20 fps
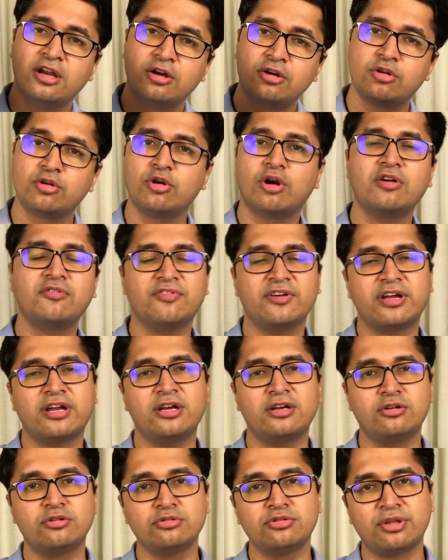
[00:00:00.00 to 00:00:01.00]
do not
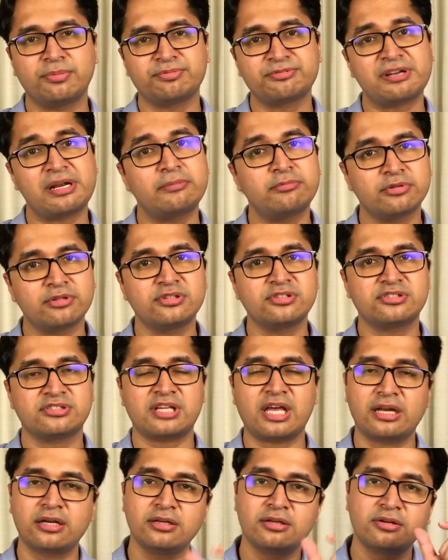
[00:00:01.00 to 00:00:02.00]
forget to subscribe to this
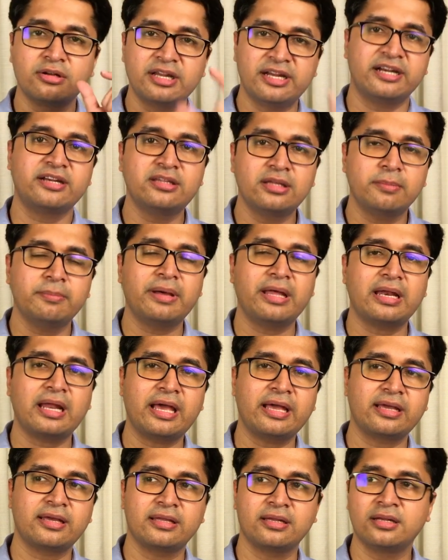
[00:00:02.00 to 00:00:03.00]
channel, hit the bell
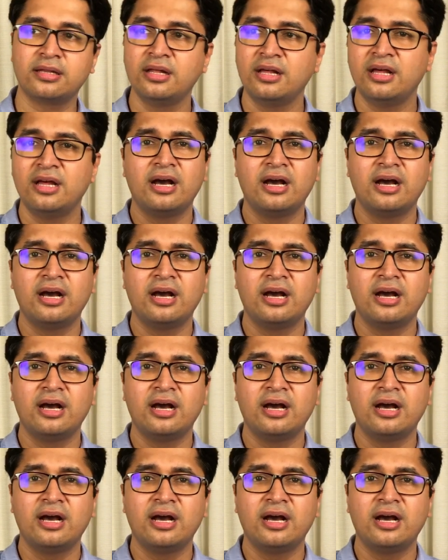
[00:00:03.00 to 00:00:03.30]
icon,